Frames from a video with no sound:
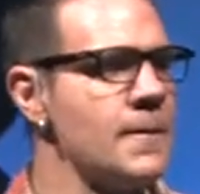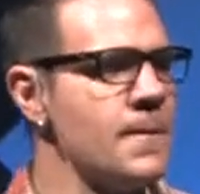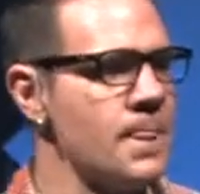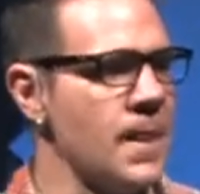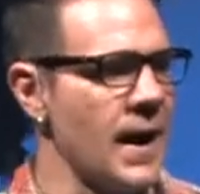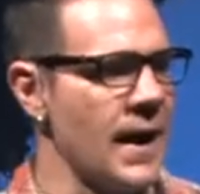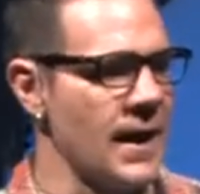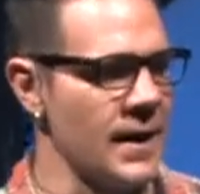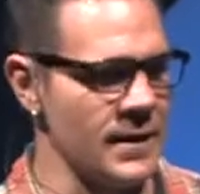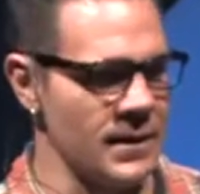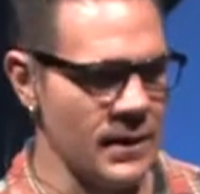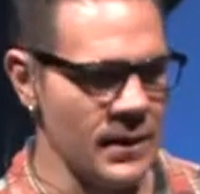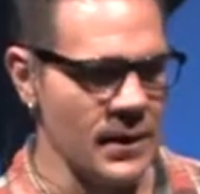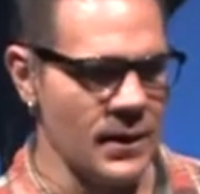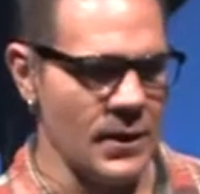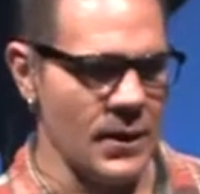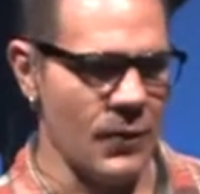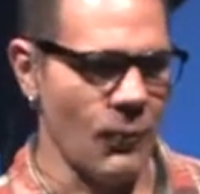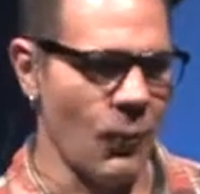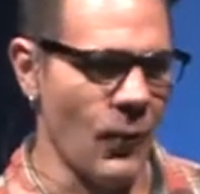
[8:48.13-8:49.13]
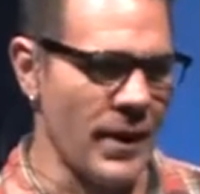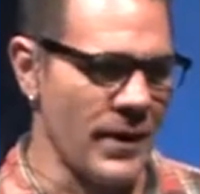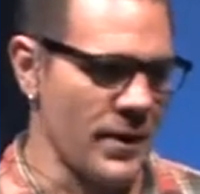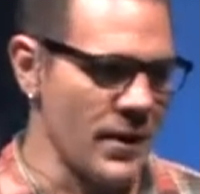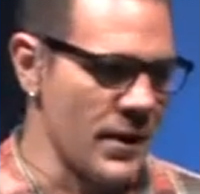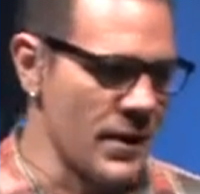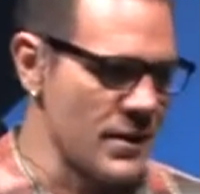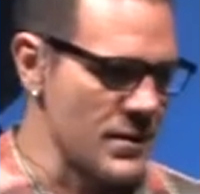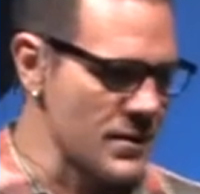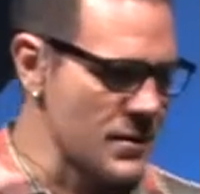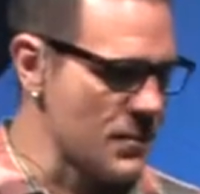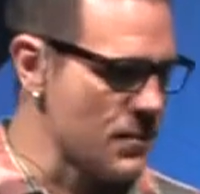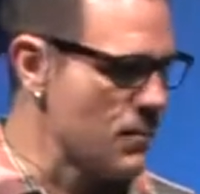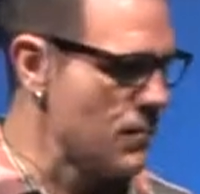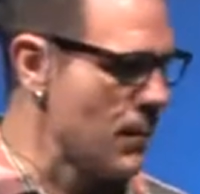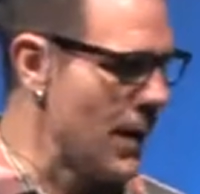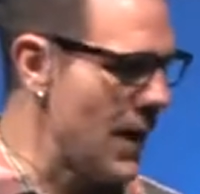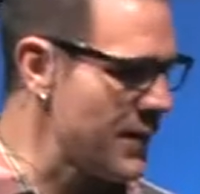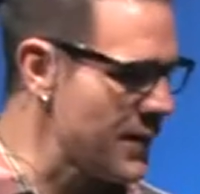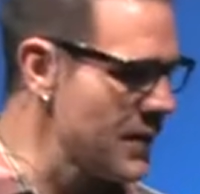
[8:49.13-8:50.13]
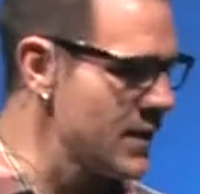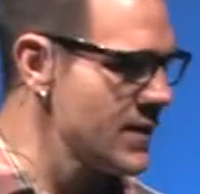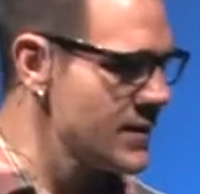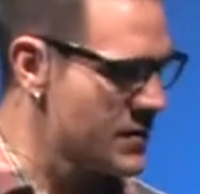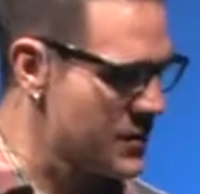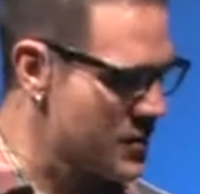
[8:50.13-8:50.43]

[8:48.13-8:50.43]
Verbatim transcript: And when the Methodist